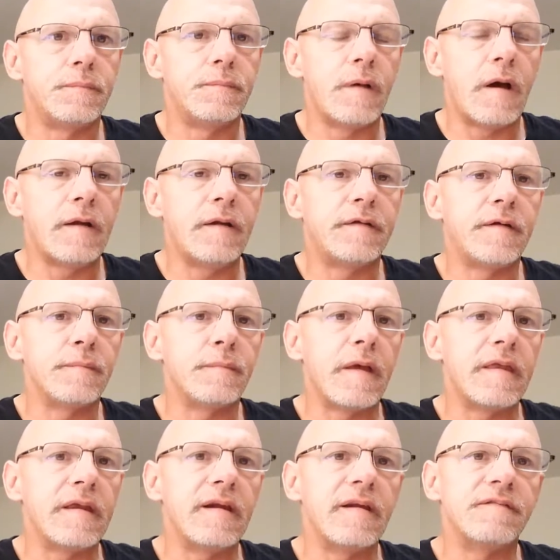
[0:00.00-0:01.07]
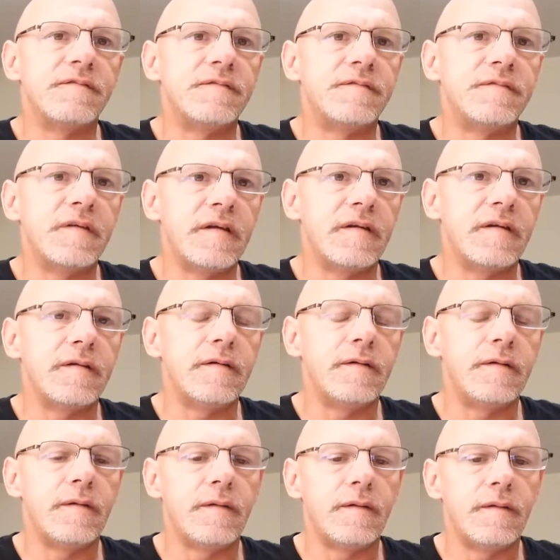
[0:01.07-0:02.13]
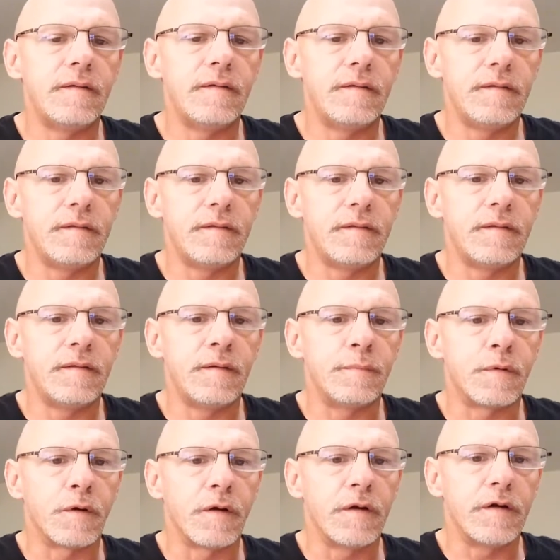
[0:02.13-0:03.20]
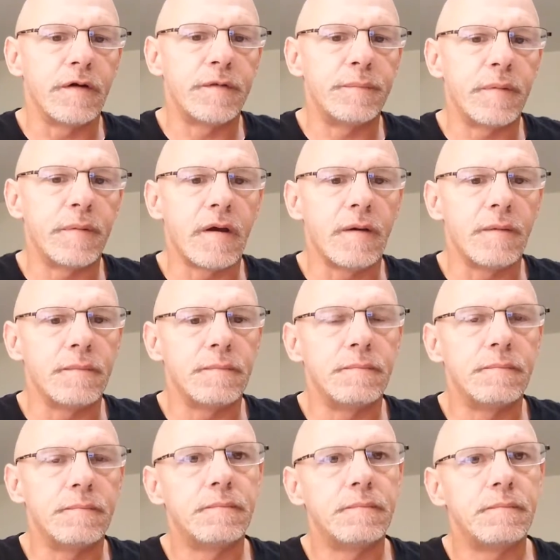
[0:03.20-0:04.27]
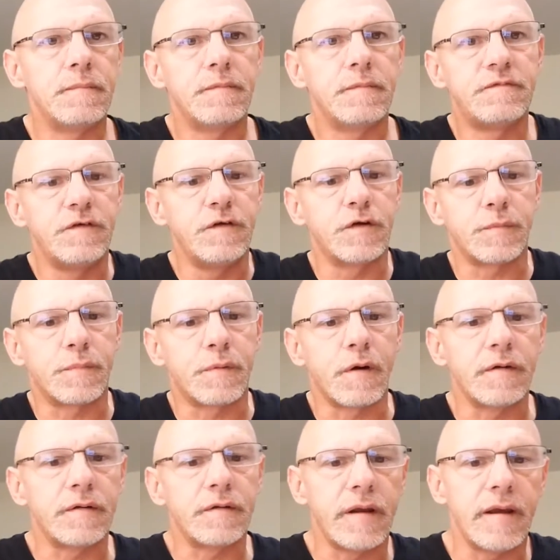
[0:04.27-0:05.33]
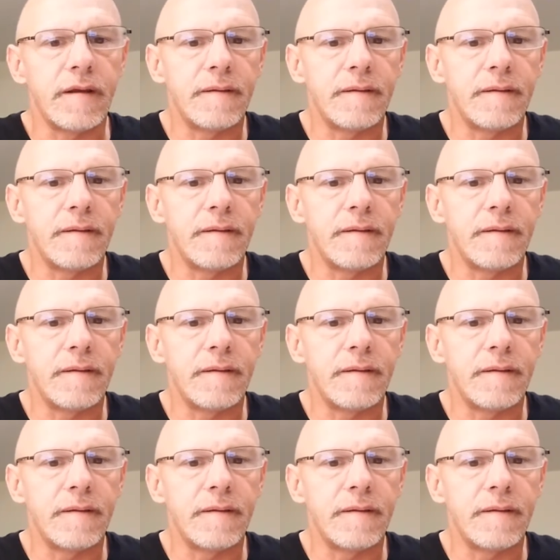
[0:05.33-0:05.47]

somebody that defended the British become future president?